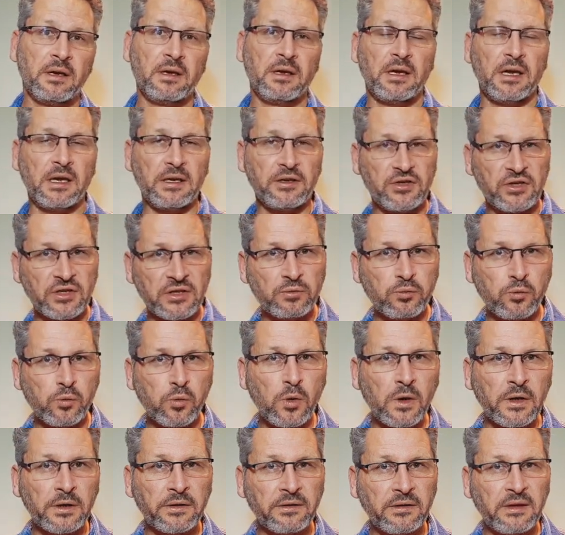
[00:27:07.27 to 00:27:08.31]
and just
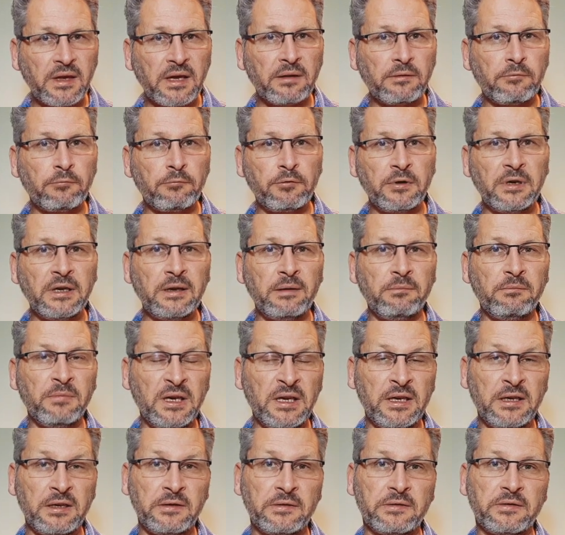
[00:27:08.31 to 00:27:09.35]
what that really
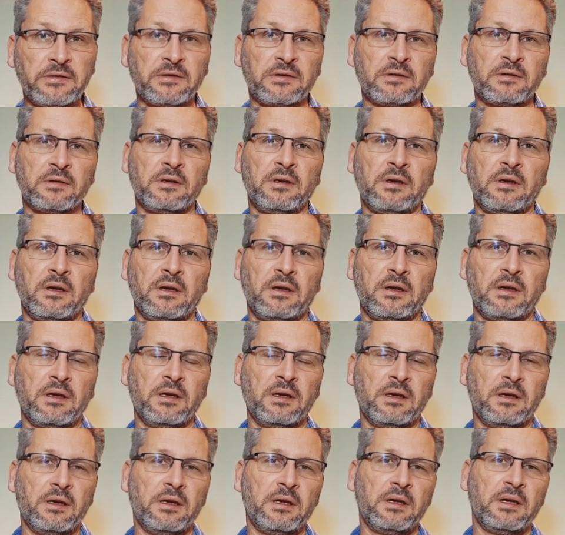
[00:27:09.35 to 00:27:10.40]
means uh,
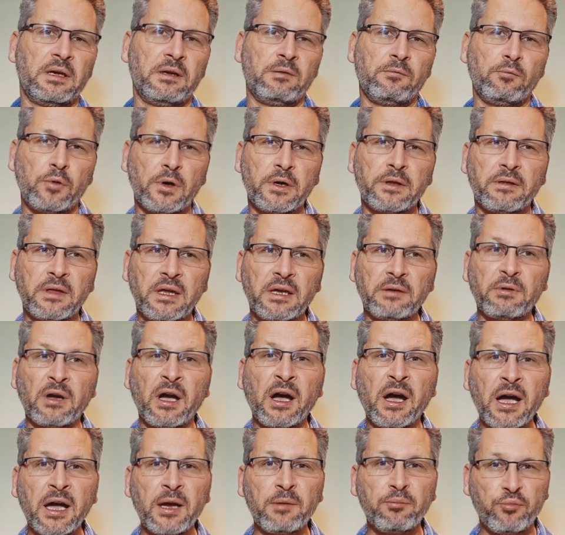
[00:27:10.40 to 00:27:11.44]
and what that
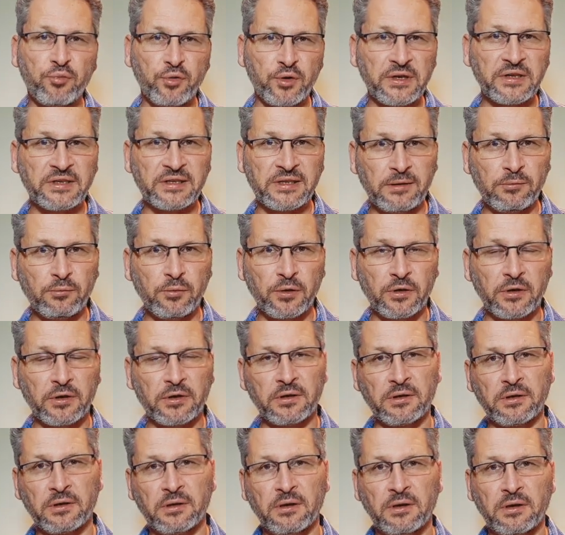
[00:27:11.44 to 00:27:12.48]
high priestly work
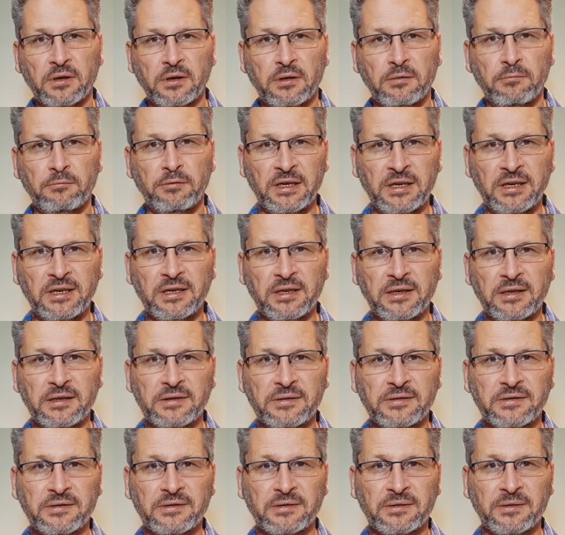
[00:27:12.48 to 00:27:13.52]
really
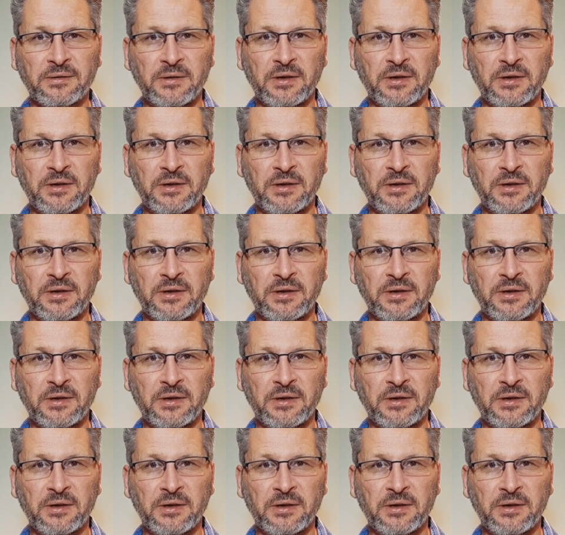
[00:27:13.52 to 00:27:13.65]
is.